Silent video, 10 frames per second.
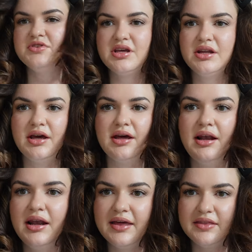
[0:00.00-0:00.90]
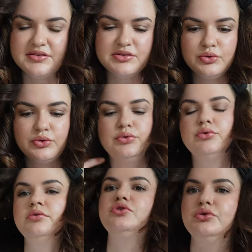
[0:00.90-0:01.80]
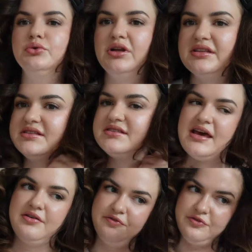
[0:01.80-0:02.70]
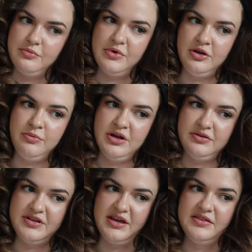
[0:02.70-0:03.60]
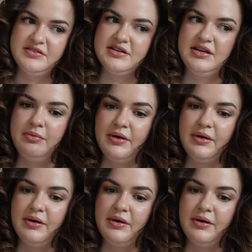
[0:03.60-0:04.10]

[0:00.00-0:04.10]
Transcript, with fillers: just gonna let this all cool and set for a moment. I'll take this clip